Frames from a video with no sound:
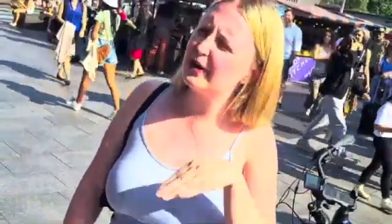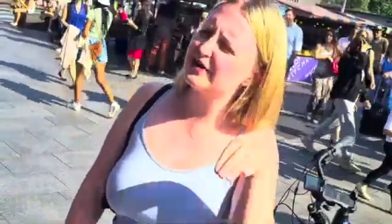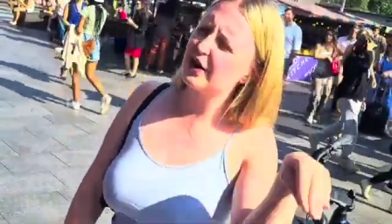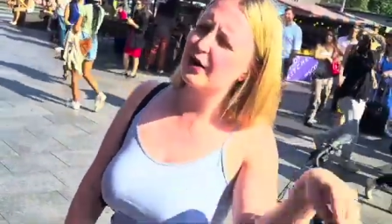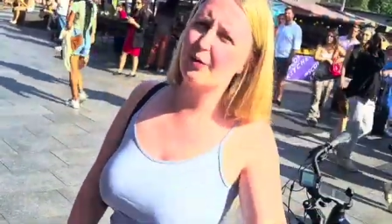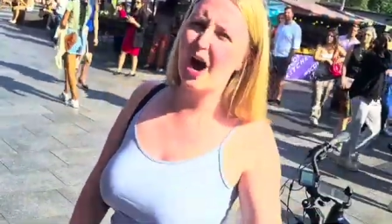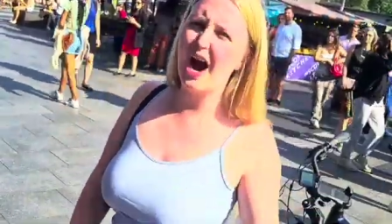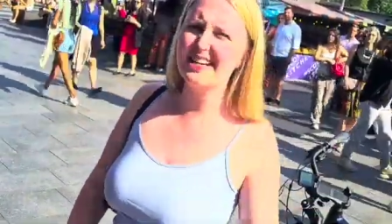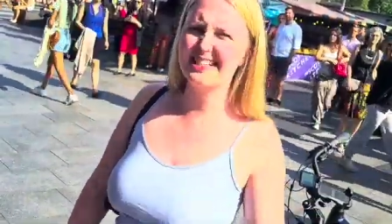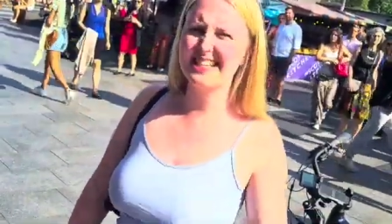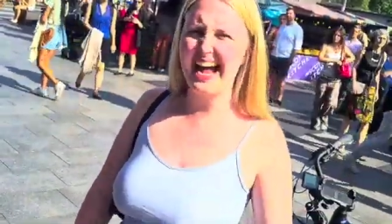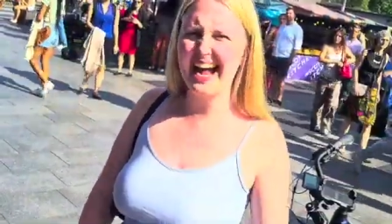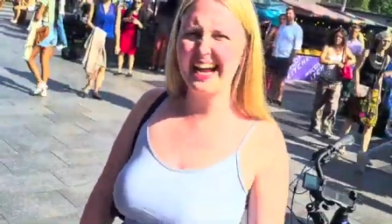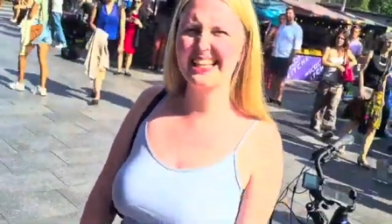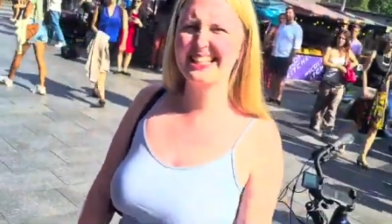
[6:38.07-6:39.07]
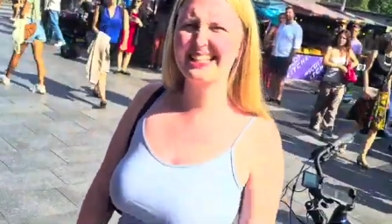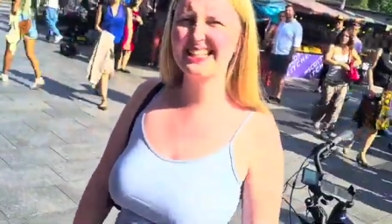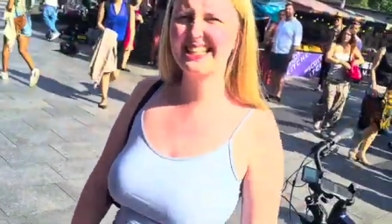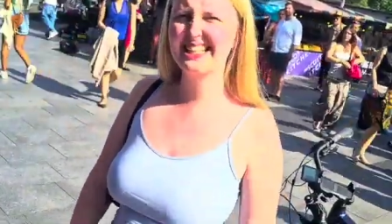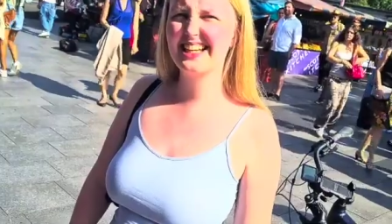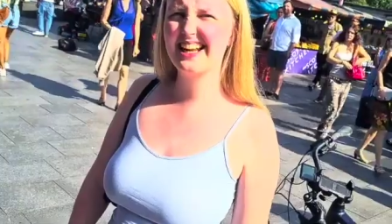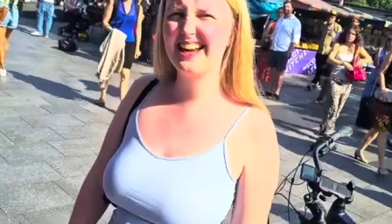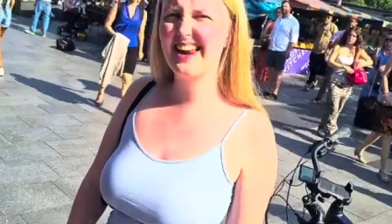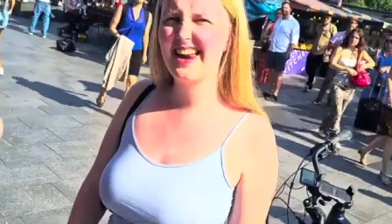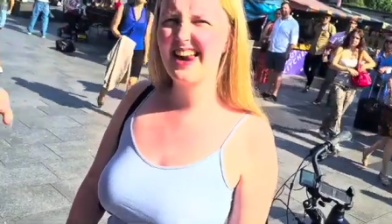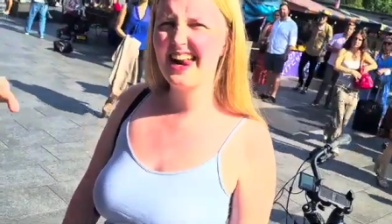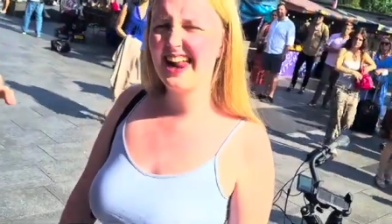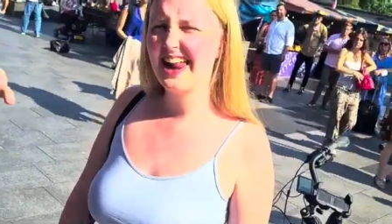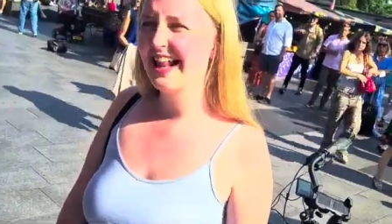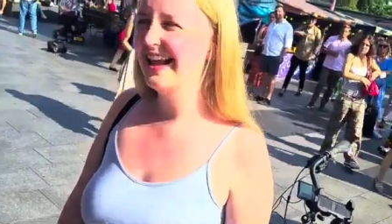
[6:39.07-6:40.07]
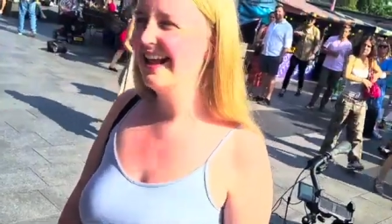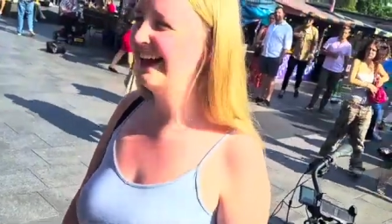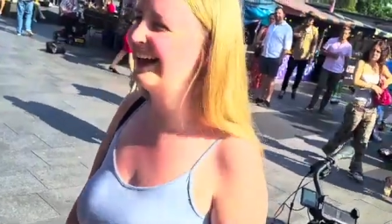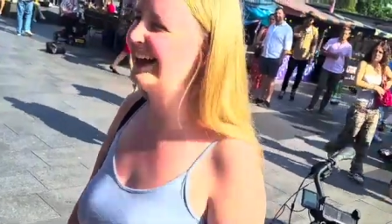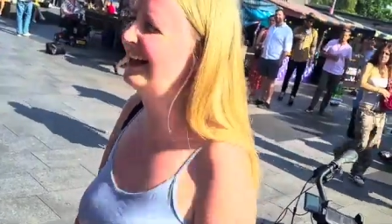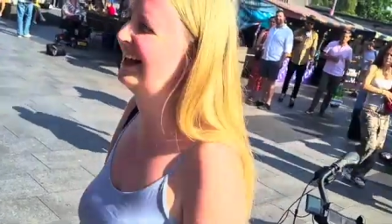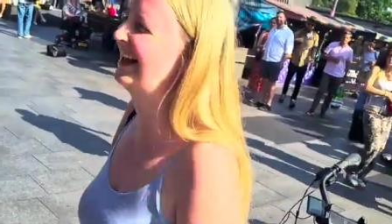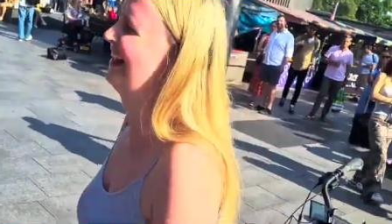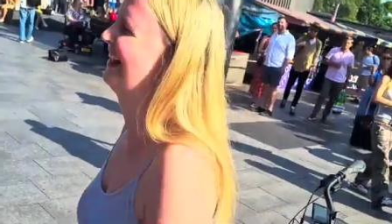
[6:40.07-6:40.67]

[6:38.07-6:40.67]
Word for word: It doesn't matter if you're ruining guys' lives and their